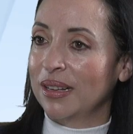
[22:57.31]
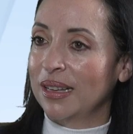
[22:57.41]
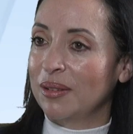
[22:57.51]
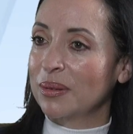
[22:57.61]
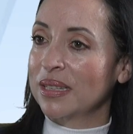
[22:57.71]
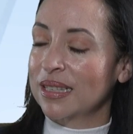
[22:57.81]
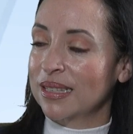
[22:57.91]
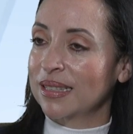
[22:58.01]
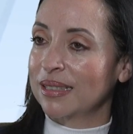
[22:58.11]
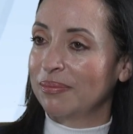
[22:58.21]
it
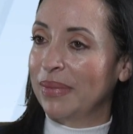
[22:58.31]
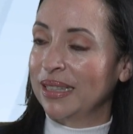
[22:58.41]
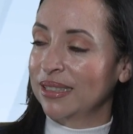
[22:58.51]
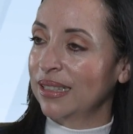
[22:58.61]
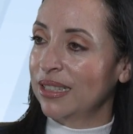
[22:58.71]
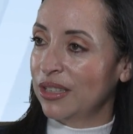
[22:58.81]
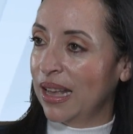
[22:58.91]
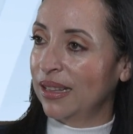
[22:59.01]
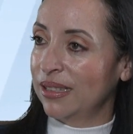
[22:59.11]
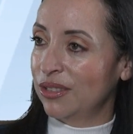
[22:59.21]
was mentally
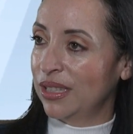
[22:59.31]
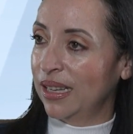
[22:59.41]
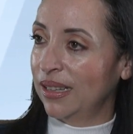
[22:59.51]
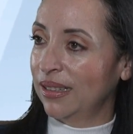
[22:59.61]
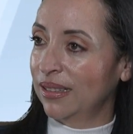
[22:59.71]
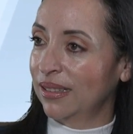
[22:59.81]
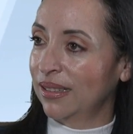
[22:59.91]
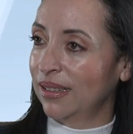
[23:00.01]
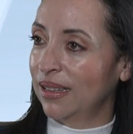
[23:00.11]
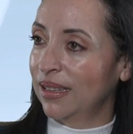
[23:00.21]
challenging.
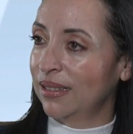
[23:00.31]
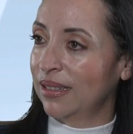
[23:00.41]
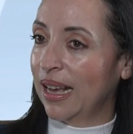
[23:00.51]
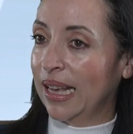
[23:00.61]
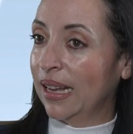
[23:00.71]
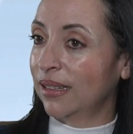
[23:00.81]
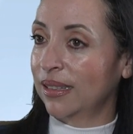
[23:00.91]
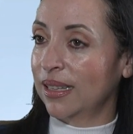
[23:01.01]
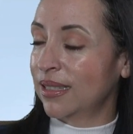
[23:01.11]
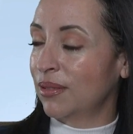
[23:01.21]
And again,
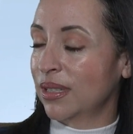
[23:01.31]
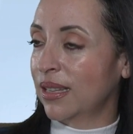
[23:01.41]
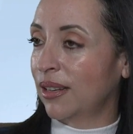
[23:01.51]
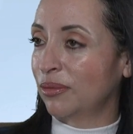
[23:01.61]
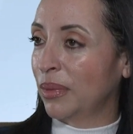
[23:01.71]
because it was out of